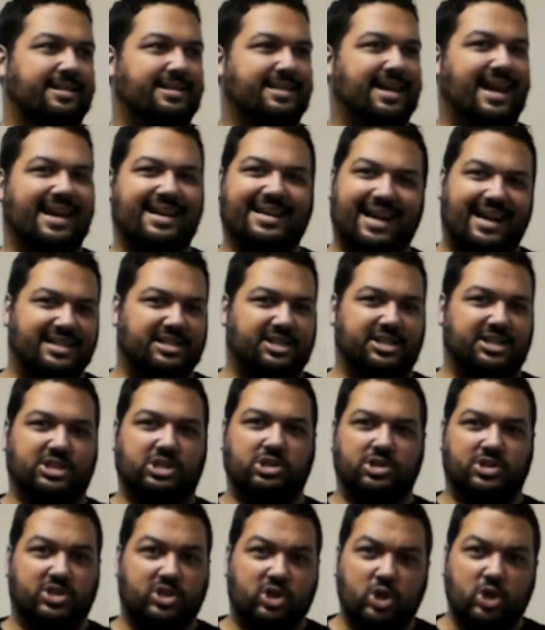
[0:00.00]
That guy just
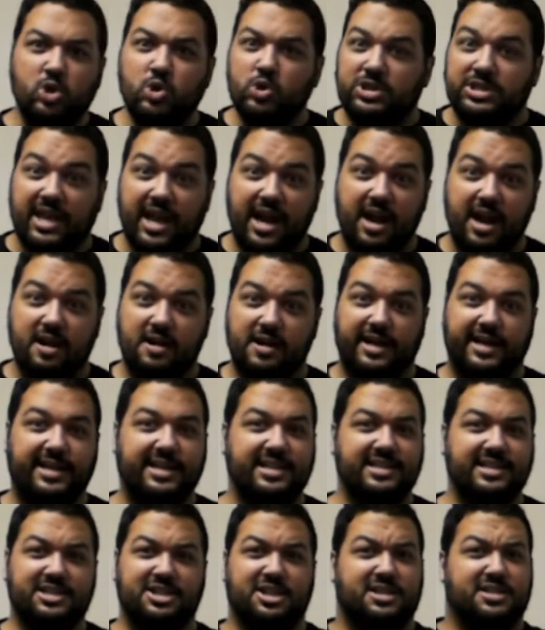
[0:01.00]
looks too scary.
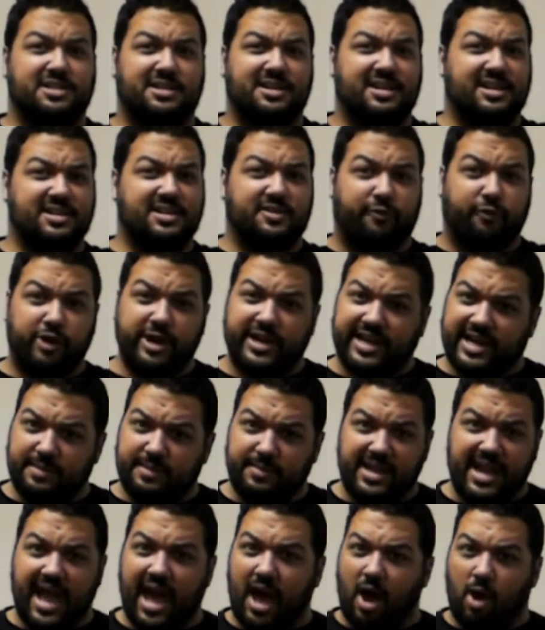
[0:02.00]
He's freaking
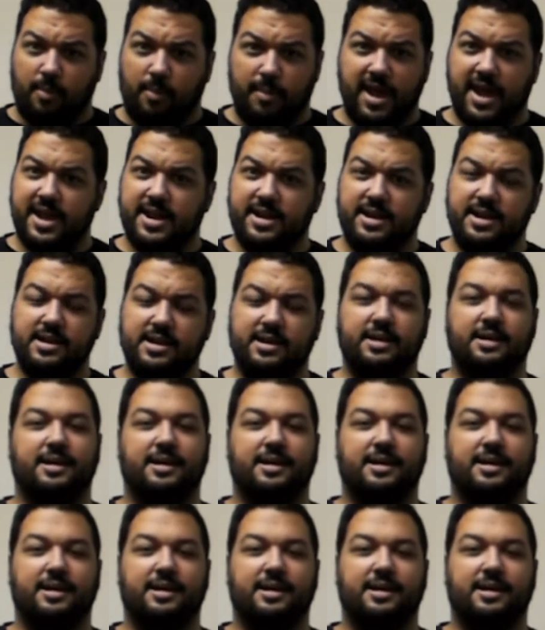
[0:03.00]
me out, man.